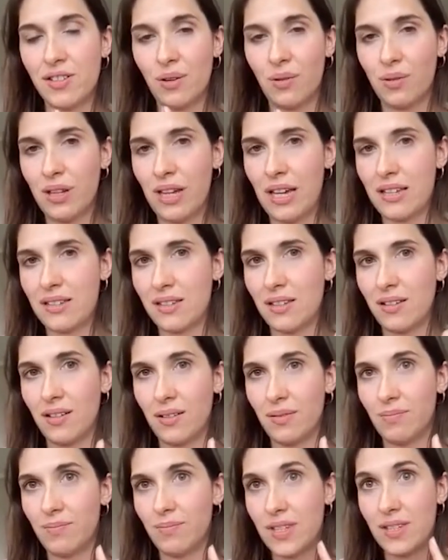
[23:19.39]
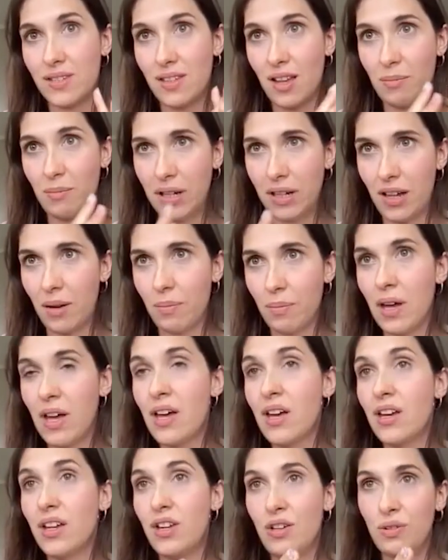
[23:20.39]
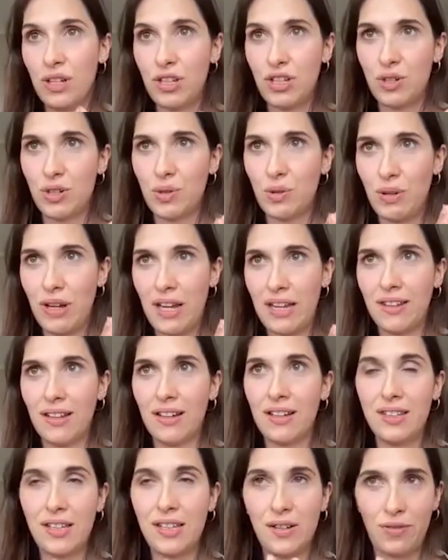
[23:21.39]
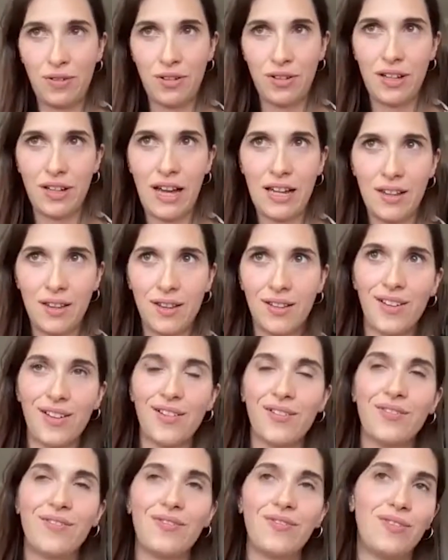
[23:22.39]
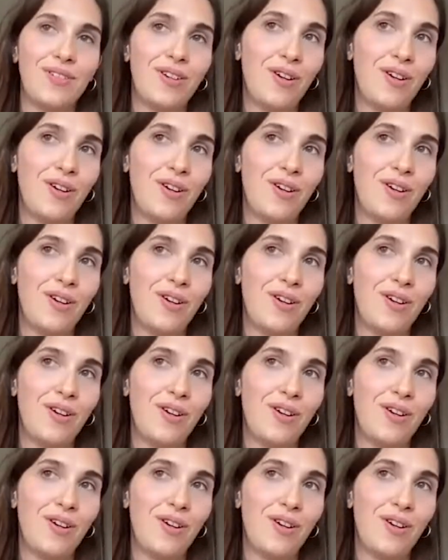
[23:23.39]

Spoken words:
So yes, summing up, you need to create a different kind of